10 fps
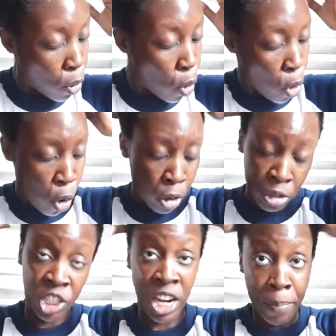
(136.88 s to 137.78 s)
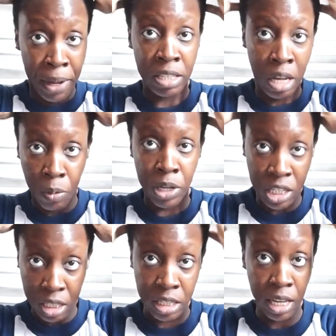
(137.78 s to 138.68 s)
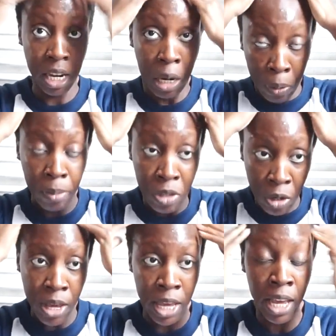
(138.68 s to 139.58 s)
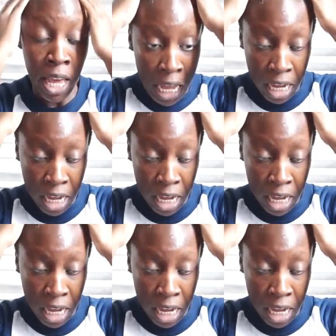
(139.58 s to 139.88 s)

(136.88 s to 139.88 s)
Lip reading: or shea butter, which is exactly what I'm doing,